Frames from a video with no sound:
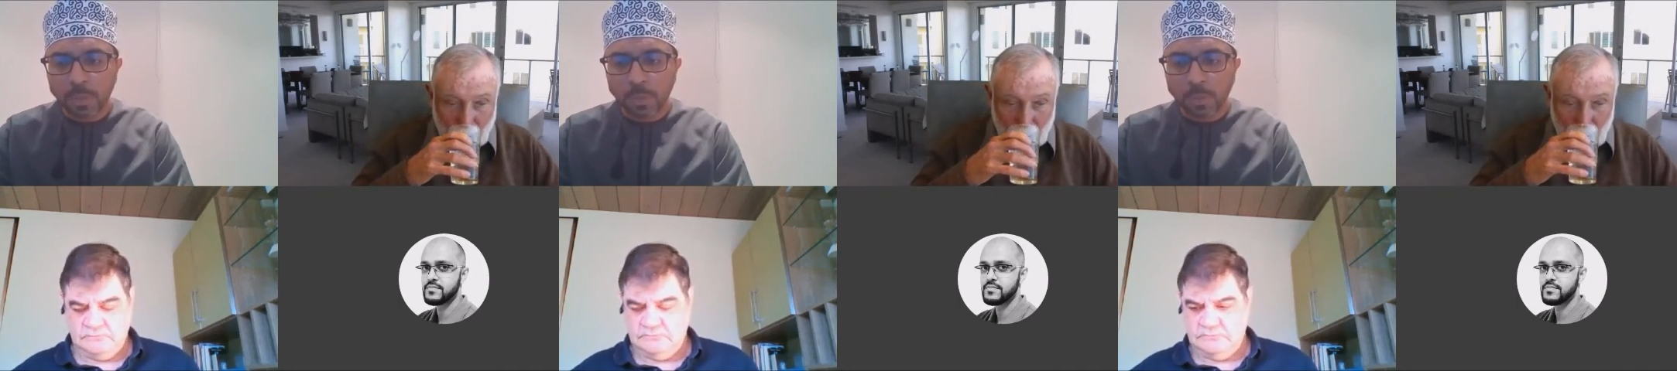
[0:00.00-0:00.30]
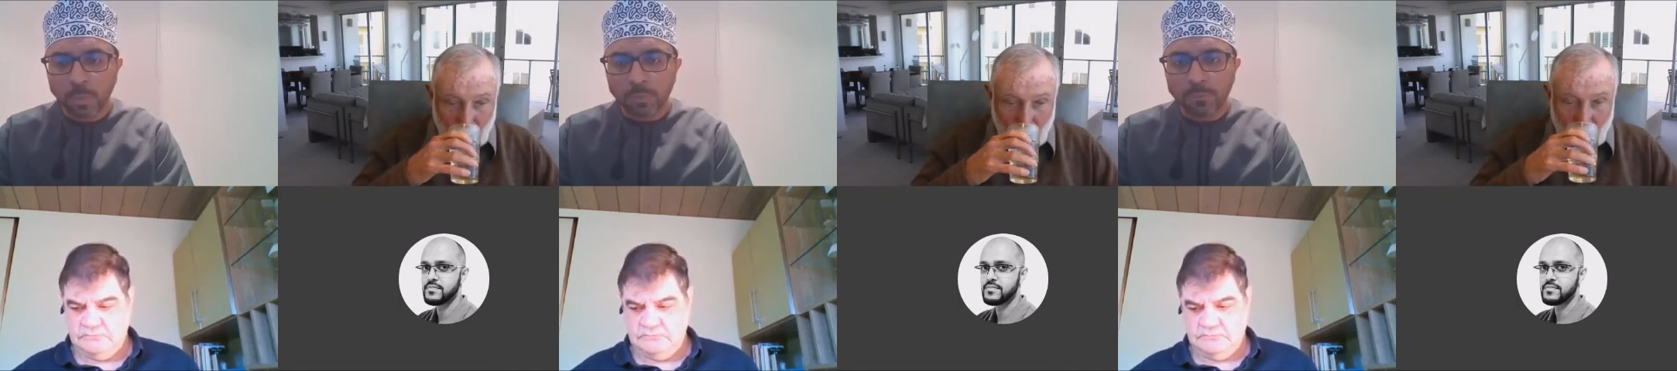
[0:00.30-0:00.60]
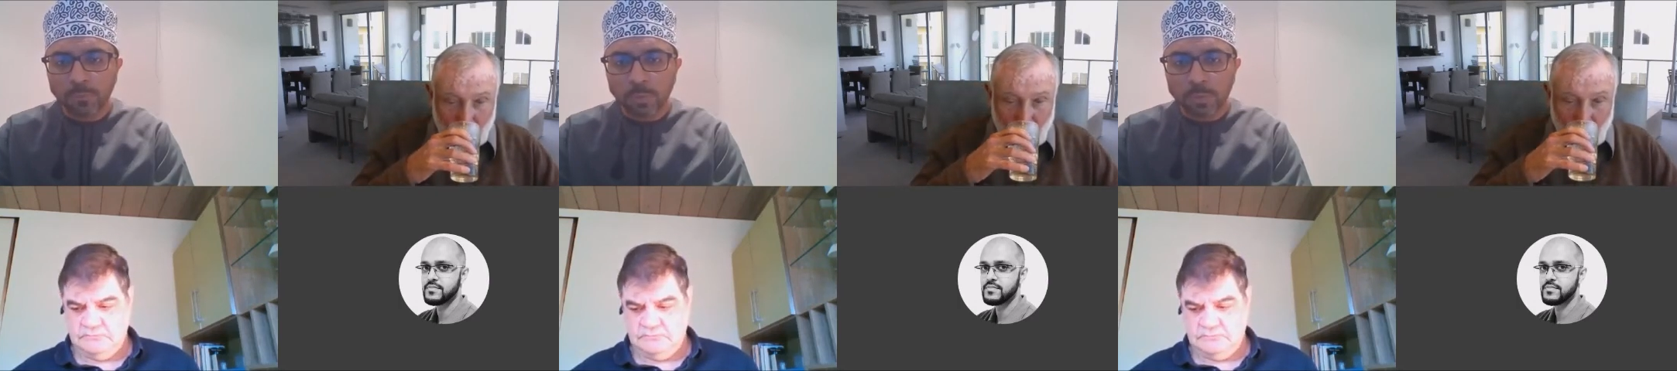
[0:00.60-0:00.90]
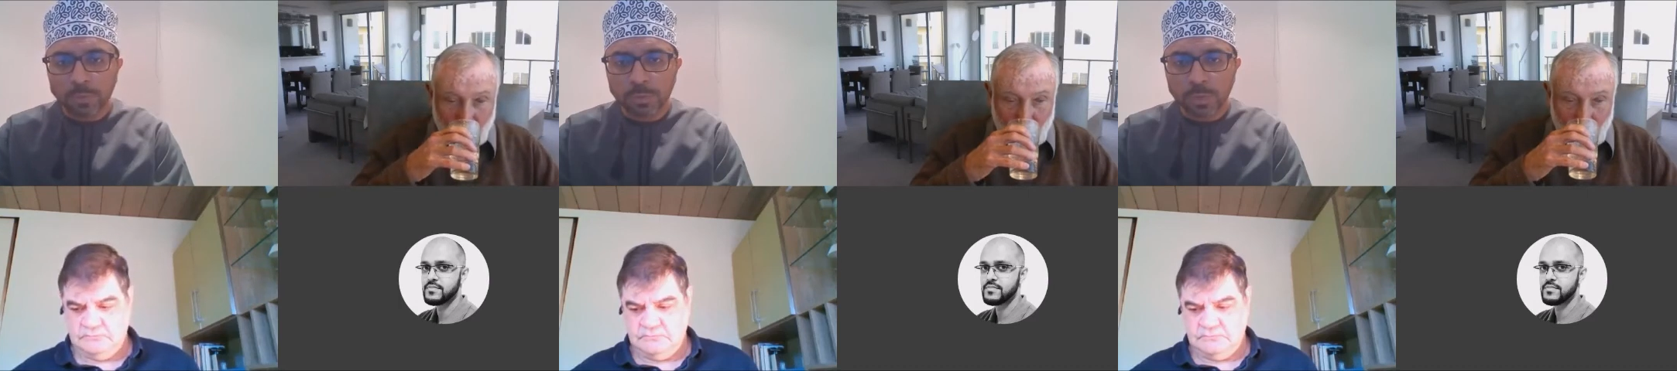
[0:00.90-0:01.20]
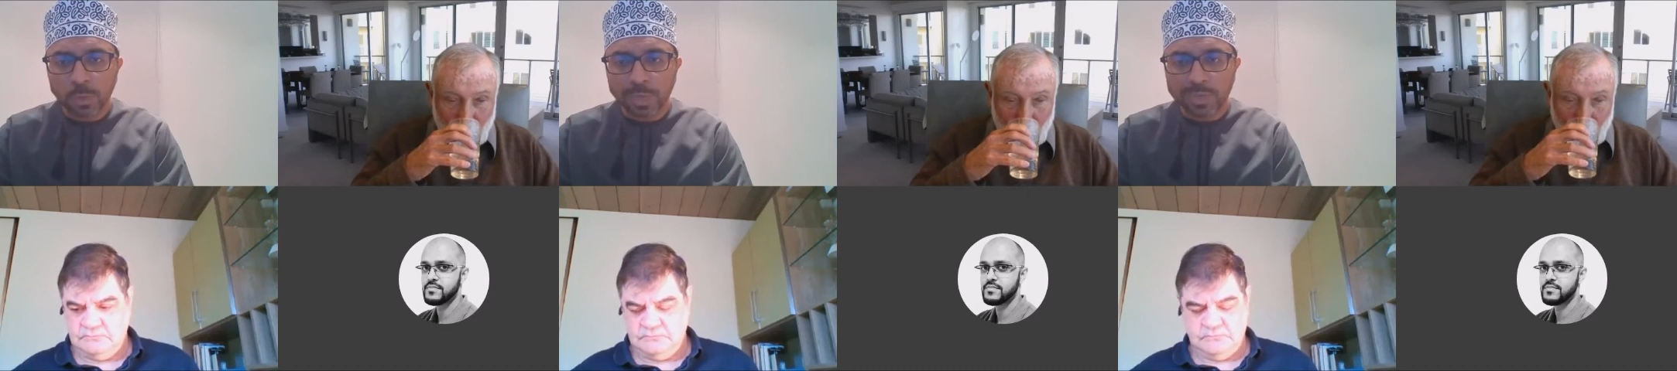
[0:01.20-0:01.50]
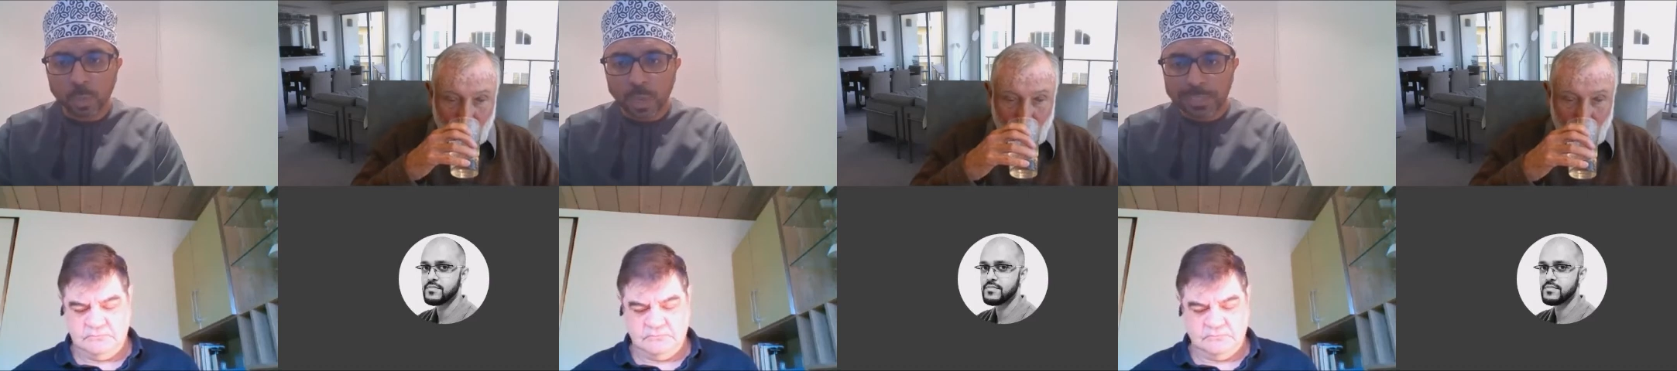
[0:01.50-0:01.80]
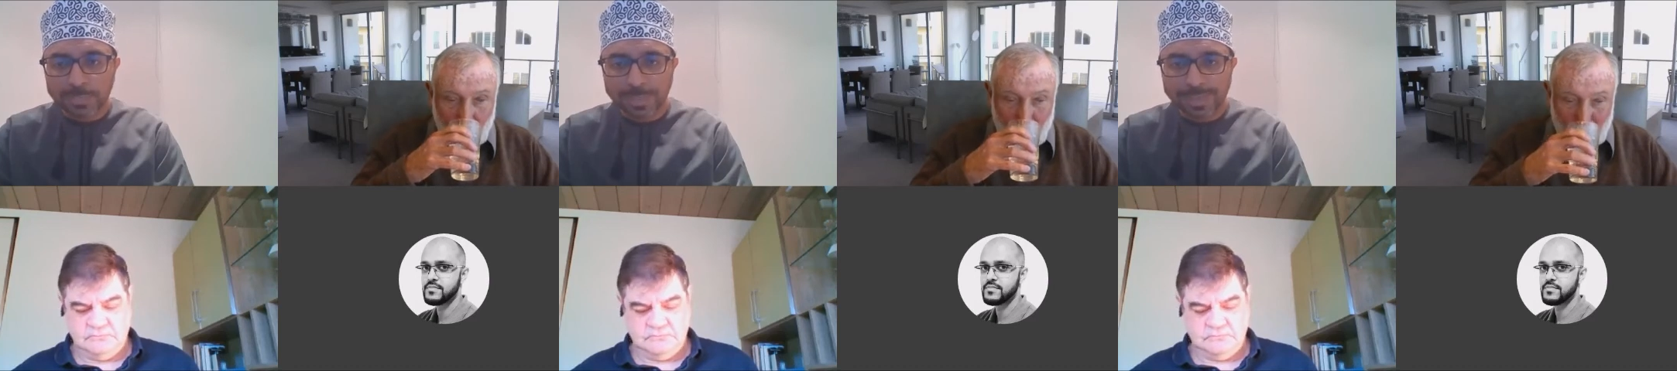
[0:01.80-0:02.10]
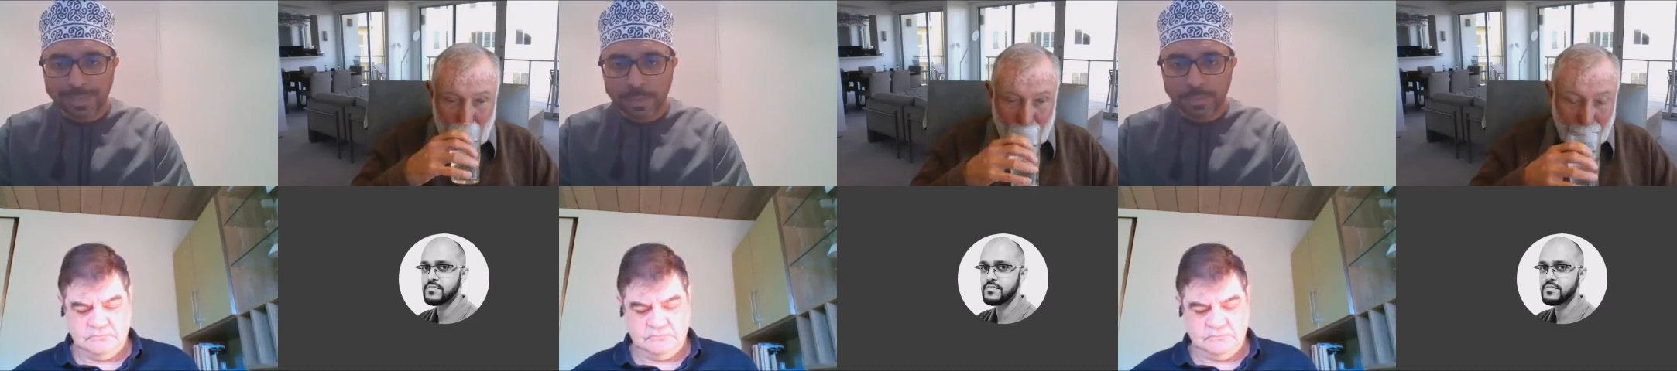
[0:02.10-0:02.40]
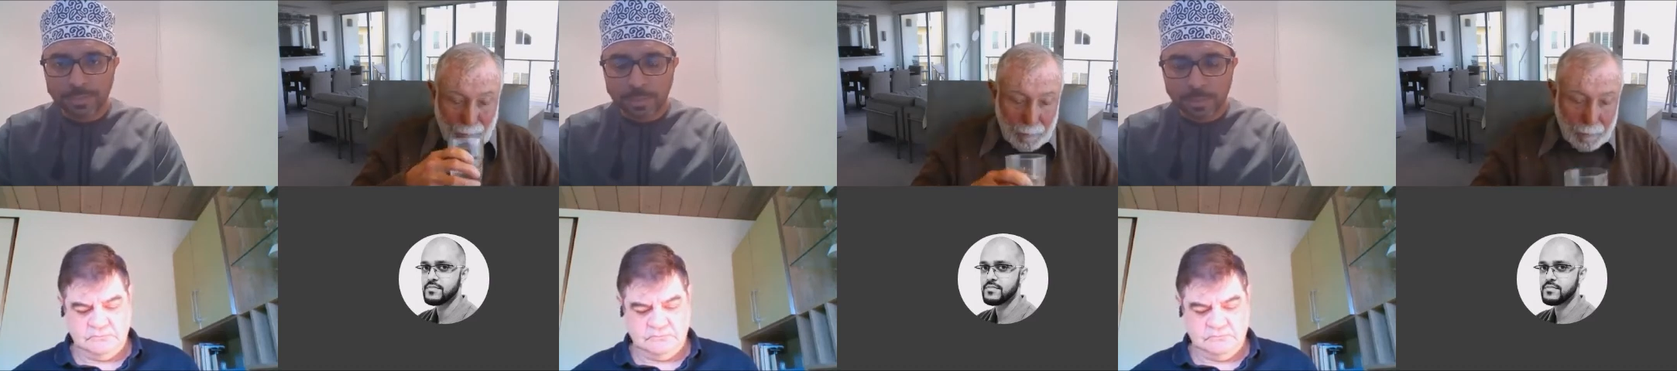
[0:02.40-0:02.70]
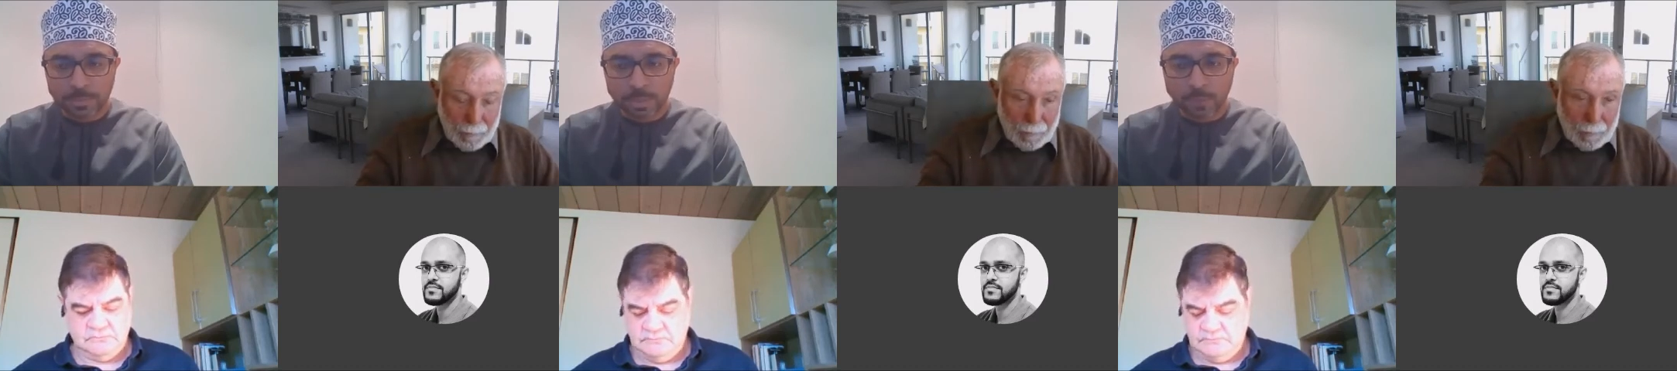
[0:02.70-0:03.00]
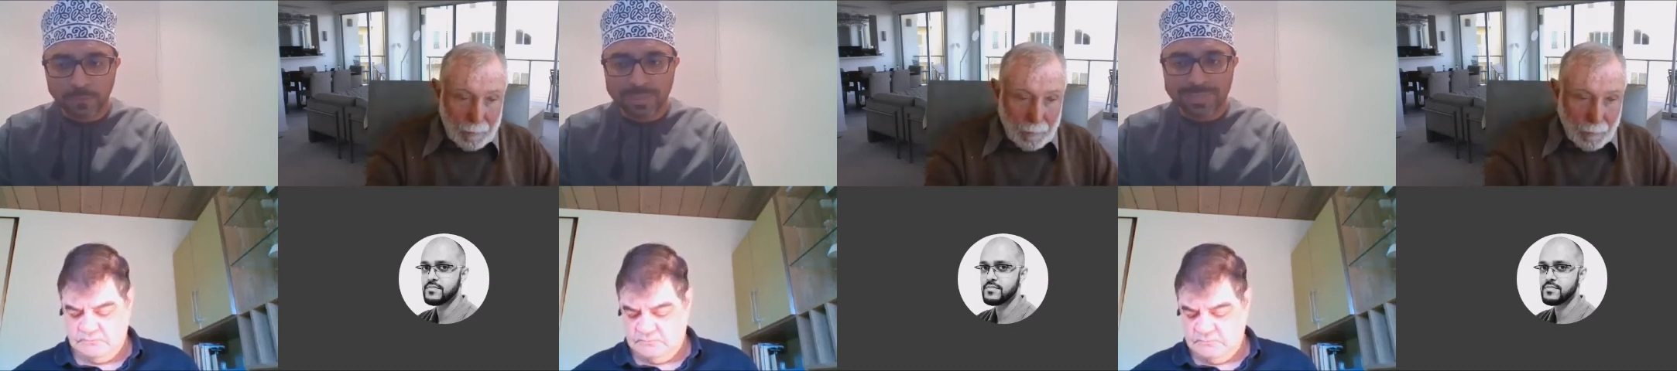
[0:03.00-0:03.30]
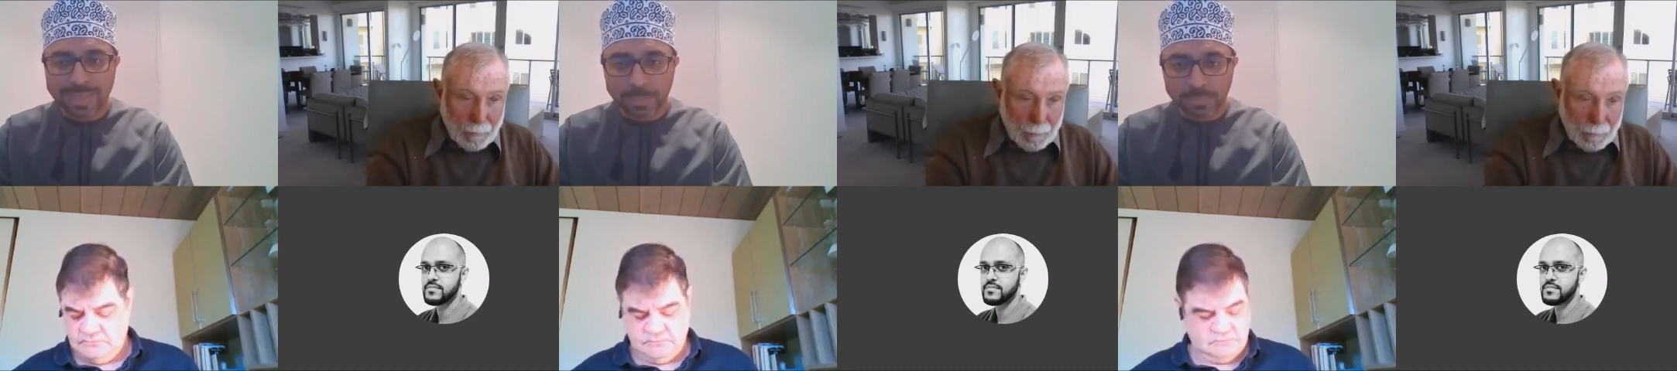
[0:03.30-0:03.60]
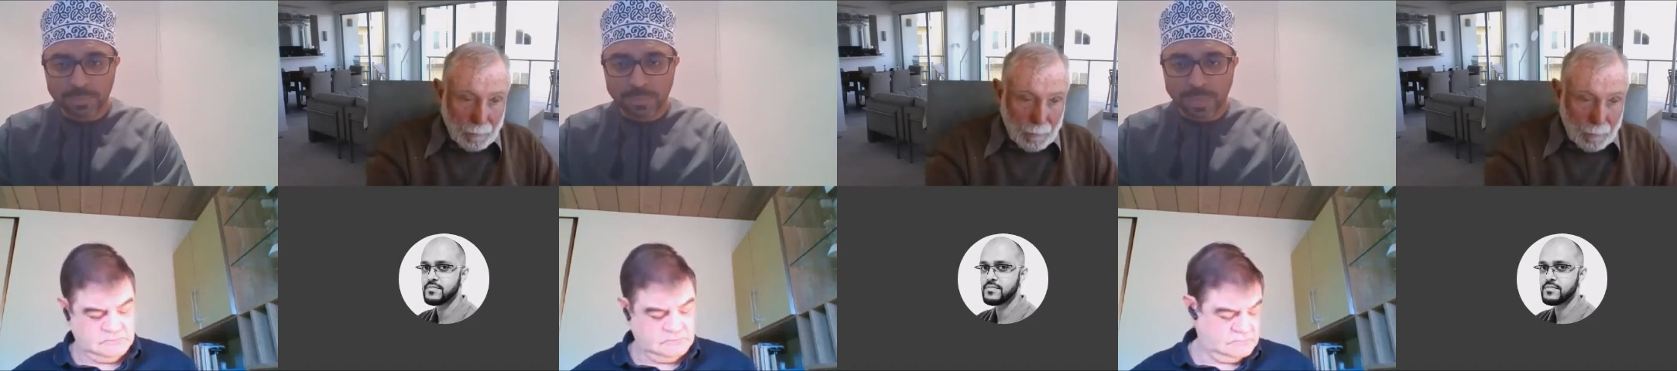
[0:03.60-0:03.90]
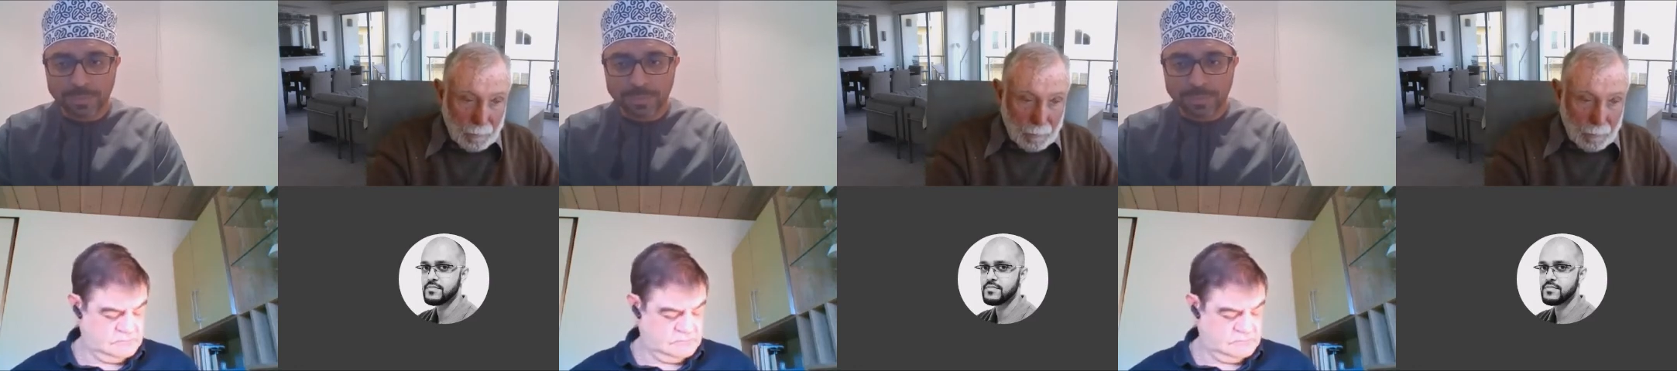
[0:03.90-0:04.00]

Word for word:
Speaker 1: what would your advice be in terms of steps that